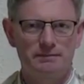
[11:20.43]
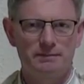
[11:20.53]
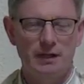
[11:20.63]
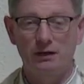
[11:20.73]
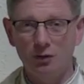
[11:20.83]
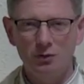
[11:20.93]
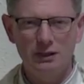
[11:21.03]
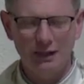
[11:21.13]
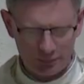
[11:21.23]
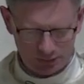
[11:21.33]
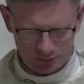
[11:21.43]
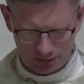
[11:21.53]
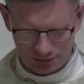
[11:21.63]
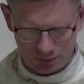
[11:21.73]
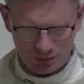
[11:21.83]
And not only that, but there was
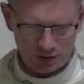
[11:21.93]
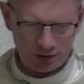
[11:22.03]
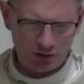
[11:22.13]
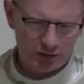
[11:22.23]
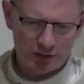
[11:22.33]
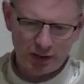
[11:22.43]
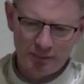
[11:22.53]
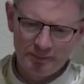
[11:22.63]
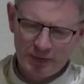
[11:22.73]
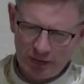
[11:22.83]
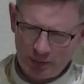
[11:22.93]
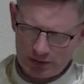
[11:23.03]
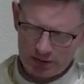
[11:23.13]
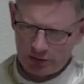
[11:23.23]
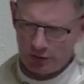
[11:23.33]
a, when he was in Corinth then,
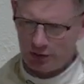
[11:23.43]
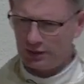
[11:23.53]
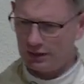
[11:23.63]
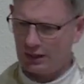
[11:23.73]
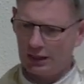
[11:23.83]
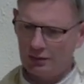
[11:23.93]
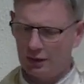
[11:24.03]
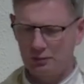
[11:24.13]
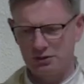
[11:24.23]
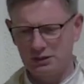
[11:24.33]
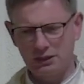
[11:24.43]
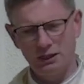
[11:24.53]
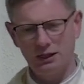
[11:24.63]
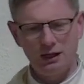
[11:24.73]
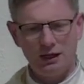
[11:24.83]
passing through and he meets Aquila and Priscilla,
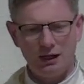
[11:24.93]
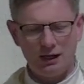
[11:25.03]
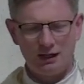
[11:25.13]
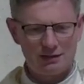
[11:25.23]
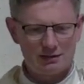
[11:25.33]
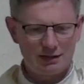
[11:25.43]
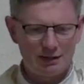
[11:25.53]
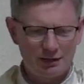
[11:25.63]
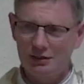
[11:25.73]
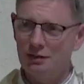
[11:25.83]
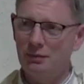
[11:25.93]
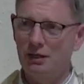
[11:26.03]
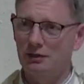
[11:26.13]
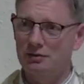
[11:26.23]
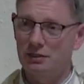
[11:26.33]
and uh, they're tent
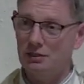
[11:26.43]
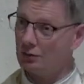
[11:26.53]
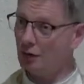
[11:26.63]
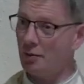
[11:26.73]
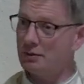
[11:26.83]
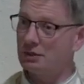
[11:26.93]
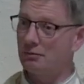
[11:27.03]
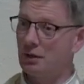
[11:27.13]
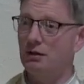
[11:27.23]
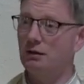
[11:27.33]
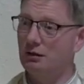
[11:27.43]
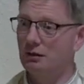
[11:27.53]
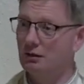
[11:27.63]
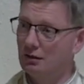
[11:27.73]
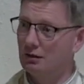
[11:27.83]
makers. And he says, Oh, I'm a tent maker.
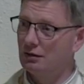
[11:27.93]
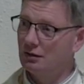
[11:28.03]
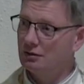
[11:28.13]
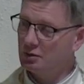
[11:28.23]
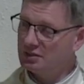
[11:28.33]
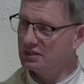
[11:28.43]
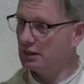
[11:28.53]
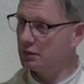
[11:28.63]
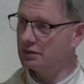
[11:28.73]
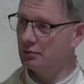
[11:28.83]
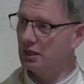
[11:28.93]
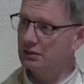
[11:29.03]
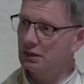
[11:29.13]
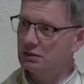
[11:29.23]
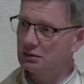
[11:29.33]
So he sits down and starts making
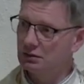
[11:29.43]
tents.